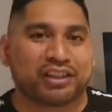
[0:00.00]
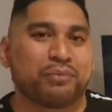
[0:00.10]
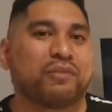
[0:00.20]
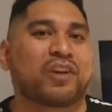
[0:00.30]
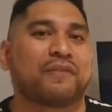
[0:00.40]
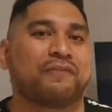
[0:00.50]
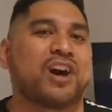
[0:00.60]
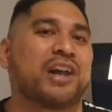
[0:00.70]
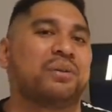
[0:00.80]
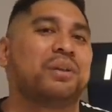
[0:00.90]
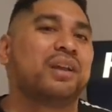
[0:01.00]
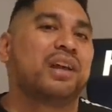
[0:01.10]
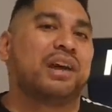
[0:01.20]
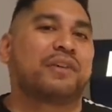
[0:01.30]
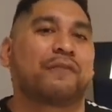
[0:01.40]
So then we've got a final.
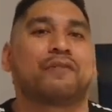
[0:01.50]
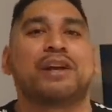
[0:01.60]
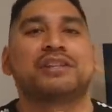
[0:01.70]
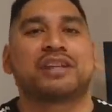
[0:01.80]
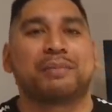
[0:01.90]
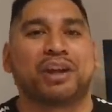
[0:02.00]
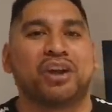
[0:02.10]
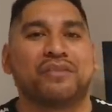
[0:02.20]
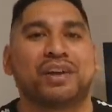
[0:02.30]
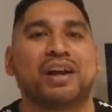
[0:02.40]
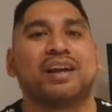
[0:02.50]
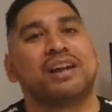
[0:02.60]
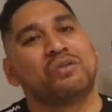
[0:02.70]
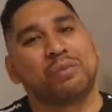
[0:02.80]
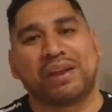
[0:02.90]
I've got friends coming over.
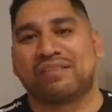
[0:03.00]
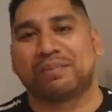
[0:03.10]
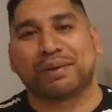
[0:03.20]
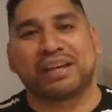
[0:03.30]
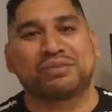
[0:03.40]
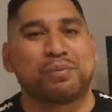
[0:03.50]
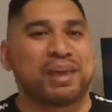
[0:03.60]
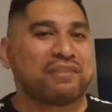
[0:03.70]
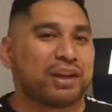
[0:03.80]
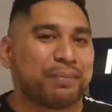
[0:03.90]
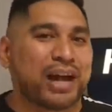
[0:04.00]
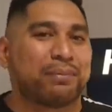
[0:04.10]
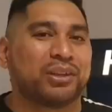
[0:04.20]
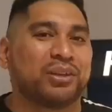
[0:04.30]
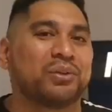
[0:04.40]
We'll be having beers. We'll be having a
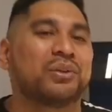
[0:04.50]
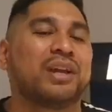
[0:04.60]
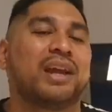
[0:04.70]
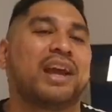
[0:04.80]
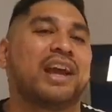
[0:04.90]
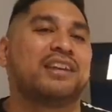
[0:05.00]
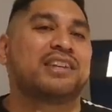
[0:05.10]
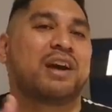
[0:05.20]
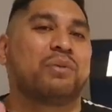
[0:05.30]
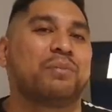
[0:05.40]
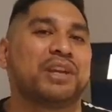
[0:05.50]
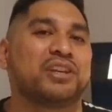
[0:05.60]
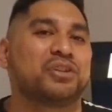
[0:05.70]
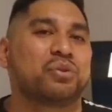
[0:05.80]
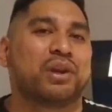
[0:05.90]
barbecue, and we'll be
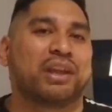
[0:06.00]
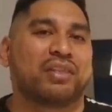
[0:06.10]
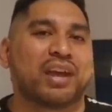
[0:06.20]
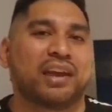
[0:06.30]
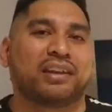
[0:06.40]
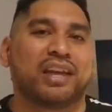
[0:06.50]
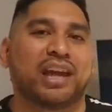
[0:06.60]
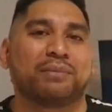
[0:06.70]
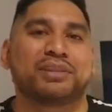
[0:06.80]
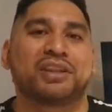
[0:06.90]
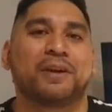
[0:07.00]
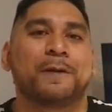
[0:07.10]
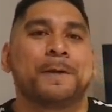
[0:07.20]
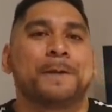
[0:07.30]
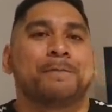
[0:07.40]
enjoying that game. So
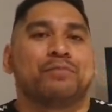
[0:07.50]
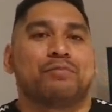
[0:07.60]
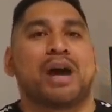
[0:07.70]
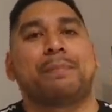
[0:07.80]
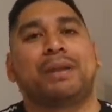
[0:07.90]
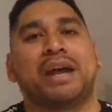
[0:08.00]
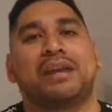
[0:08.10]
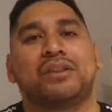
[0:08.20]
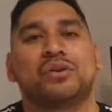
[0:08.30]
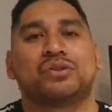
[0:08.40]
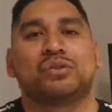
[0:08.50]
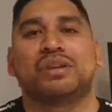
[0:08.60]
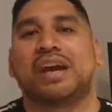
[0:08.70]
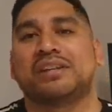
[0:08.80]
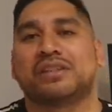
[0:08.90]
my plan those 2
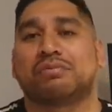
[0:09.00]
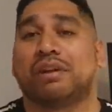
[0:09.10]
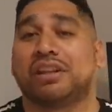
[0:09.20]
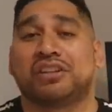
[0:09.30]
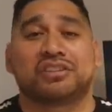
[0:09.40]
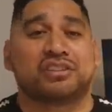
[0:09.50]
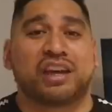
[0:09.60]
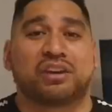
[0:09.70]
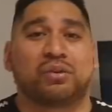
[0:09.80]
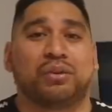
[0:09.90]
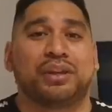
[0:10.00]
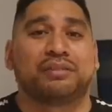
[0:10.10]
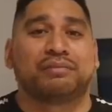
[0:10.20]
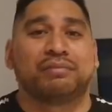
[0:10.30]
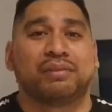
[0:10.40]
days is really just to take it all in.